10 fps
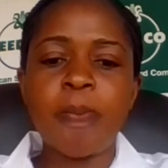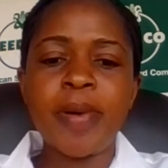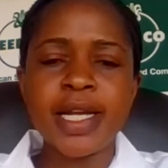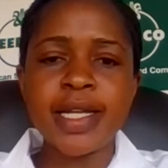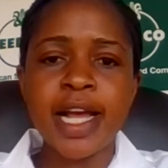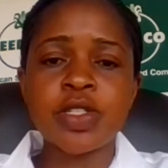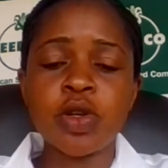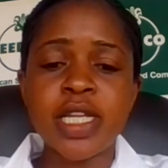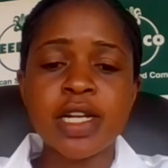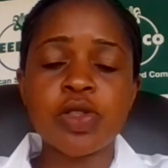you
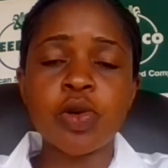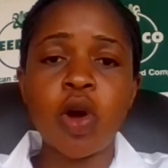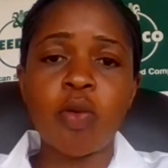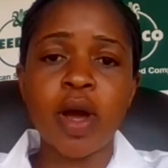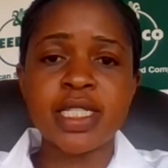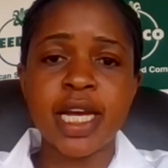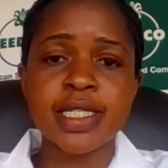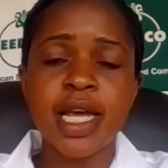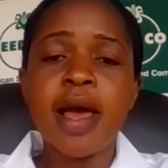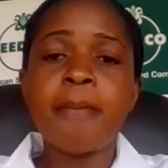send through your
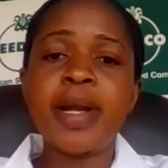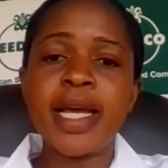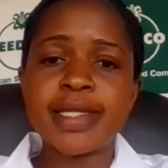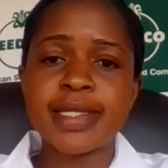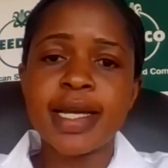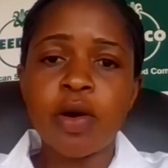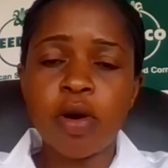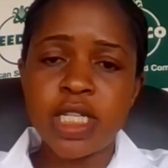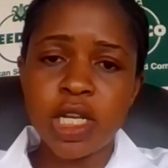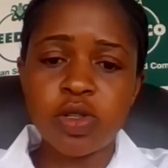questions, please
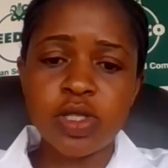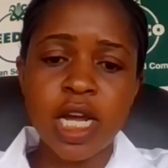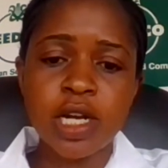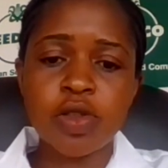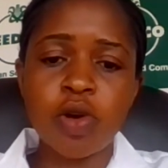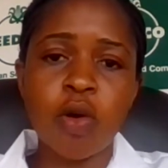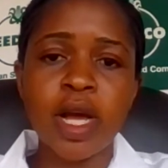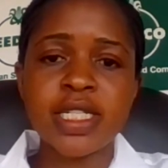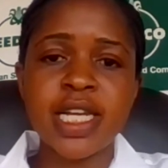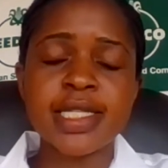continue to send through your
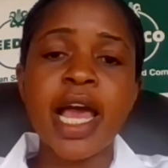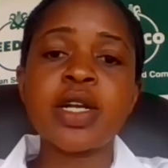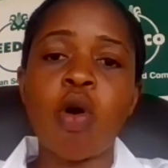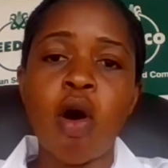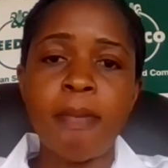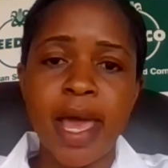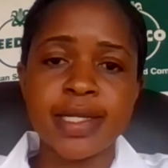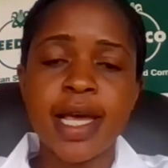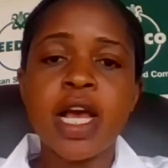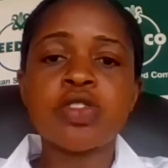questions and
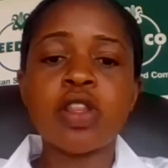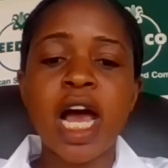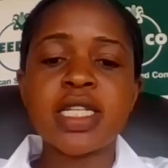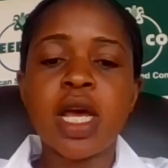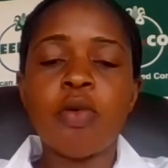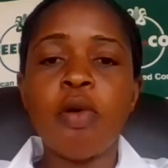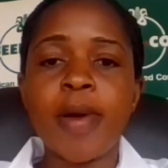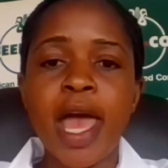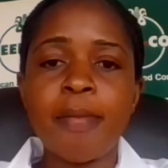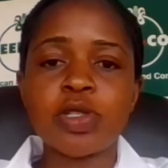comments so that we'll
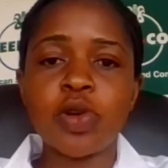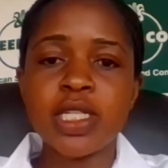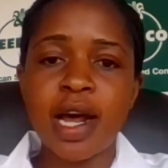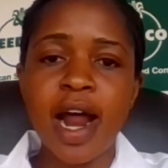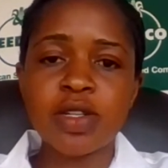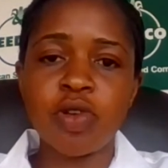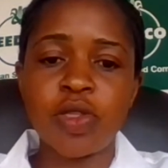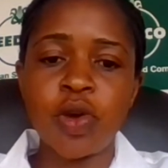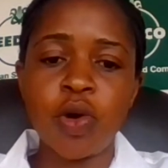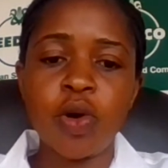be able to interact
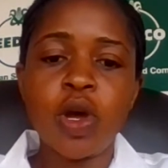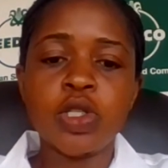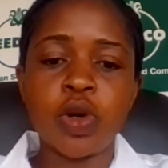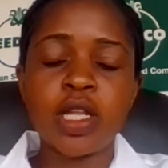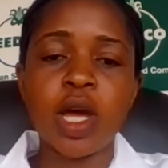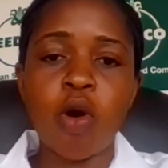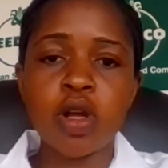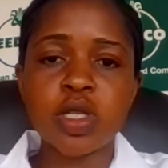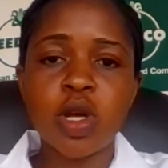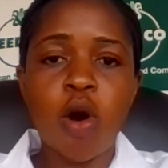with you during the
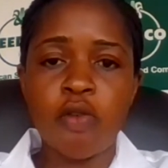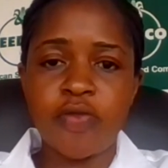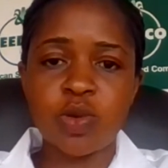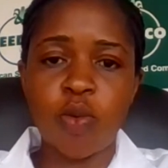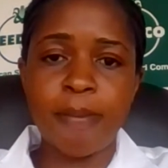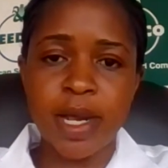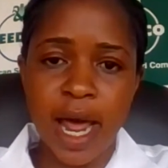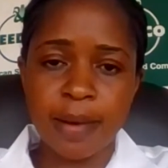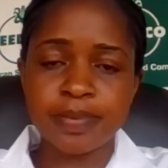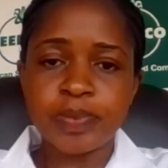course of this webinar.